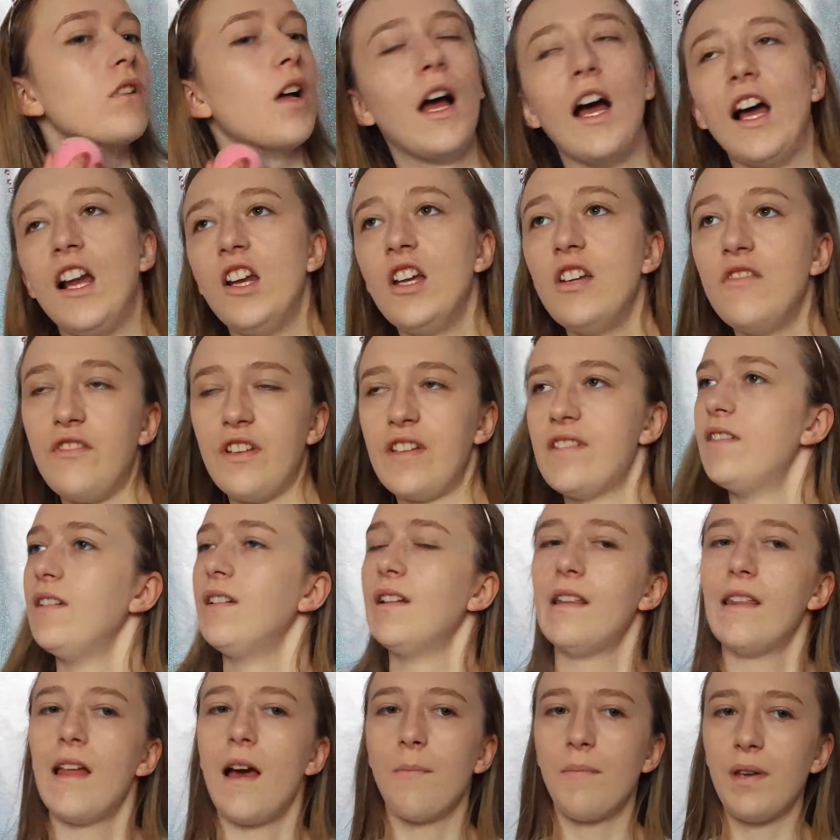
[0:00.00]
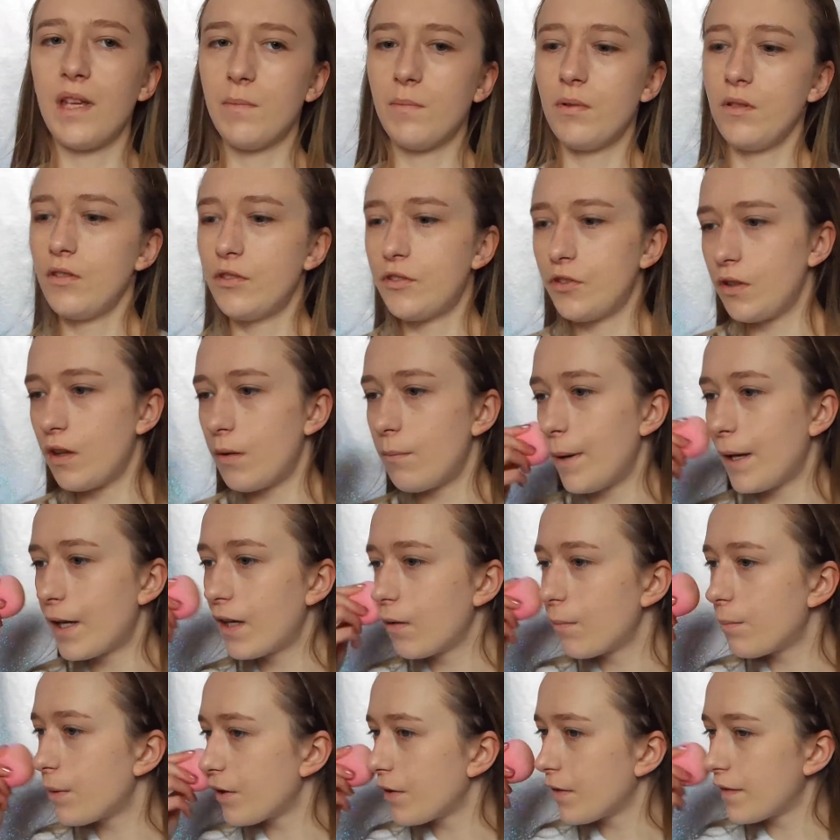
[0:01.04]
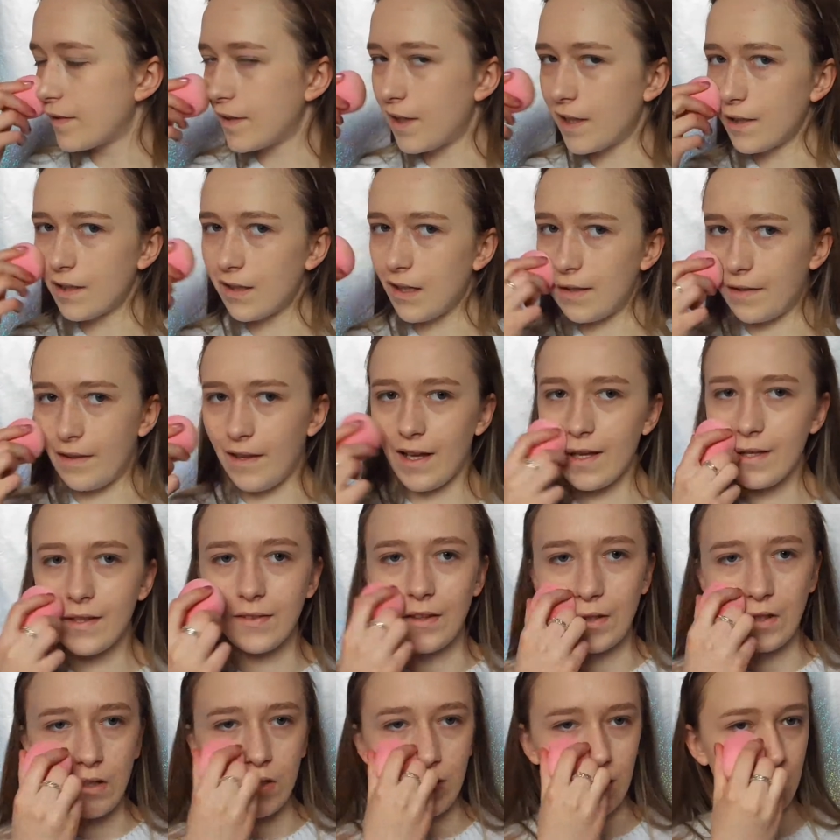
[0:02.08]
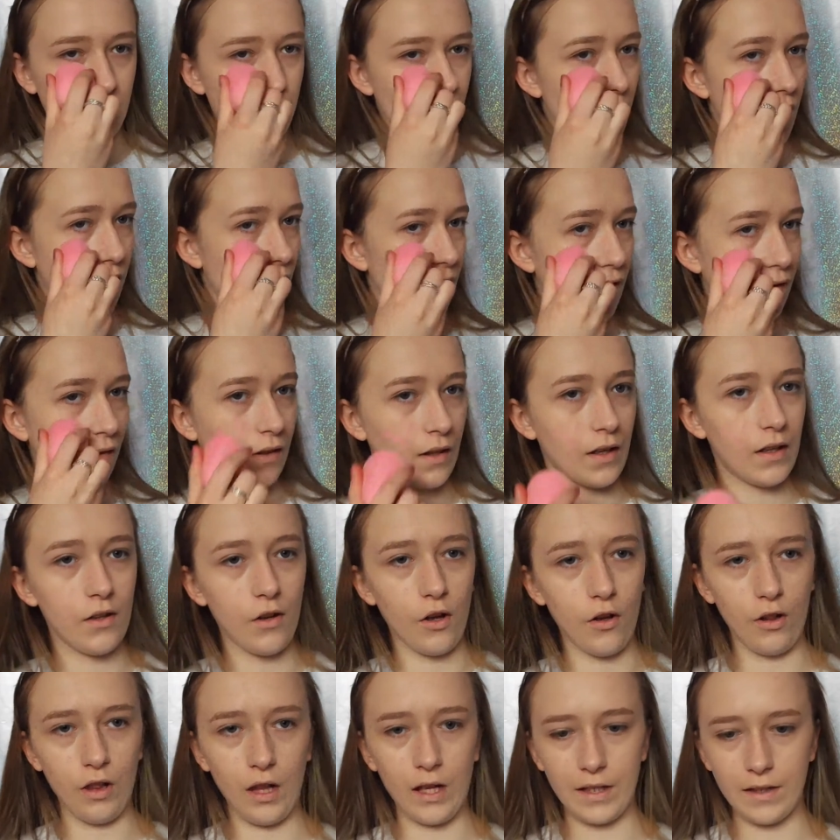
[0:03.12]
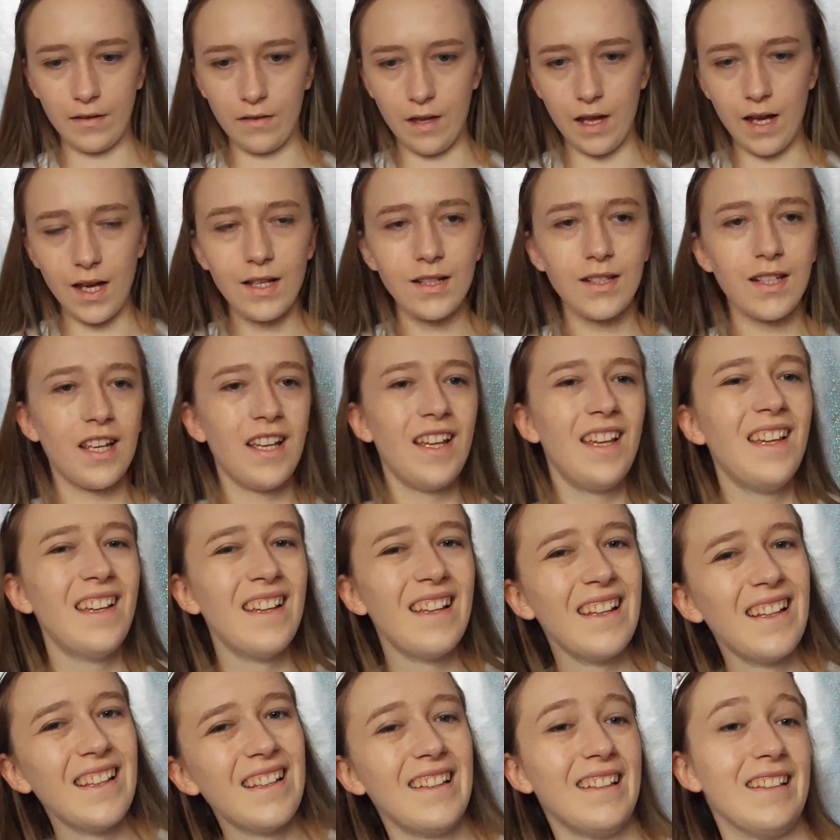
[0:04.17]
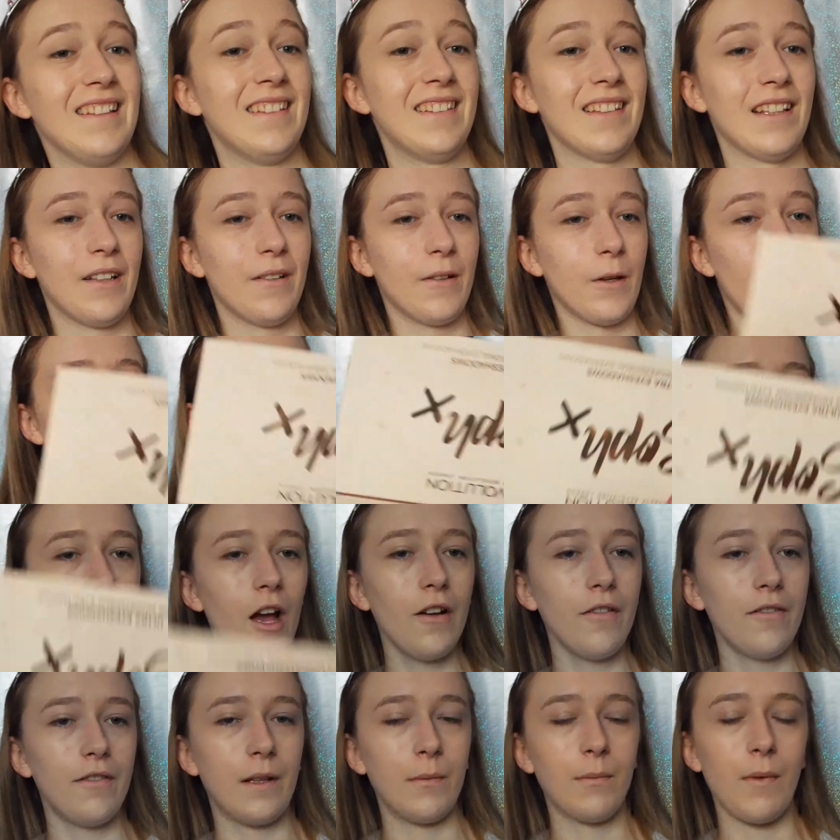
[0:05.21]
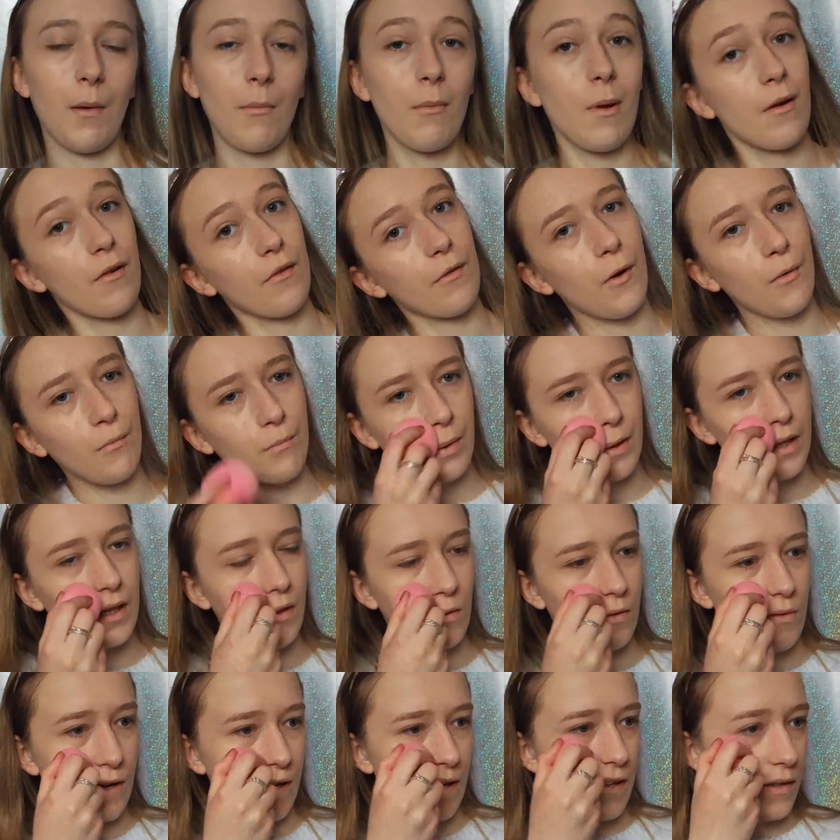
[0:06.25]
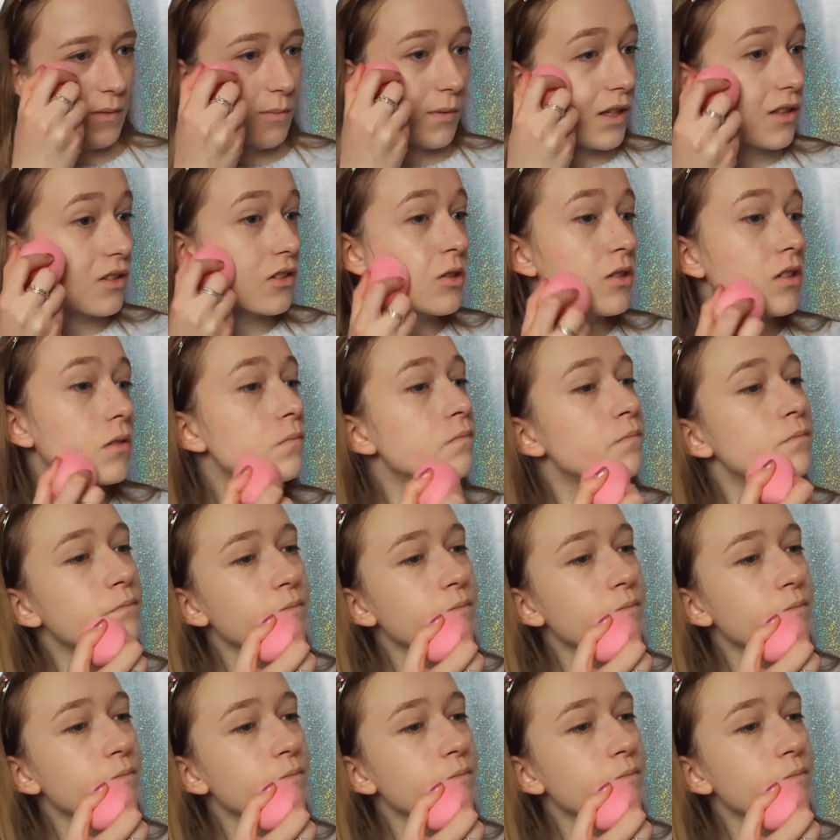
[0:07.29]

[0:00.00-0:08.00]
I learned recently that people do their makeup on the side like this. They look at the mirror this way, not like that. So hopefully my mirror won't be in the way as much.